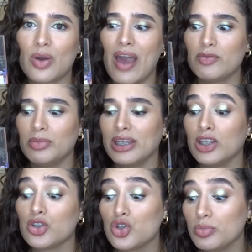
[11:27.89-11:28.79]
so I haven't been
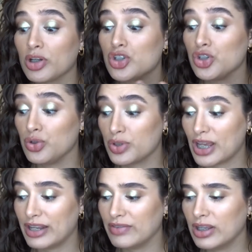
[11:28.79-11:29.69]
getting too much
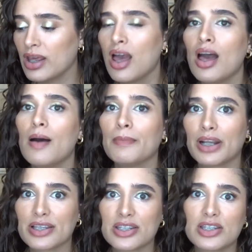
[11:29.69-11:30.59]
use out of it,
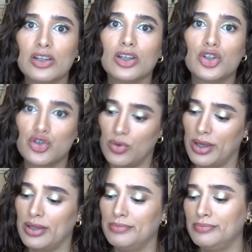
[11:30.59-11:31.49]
but I still enjoy
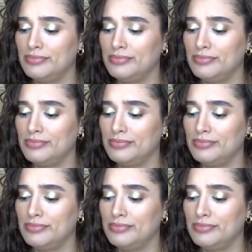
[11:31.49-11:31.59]
it.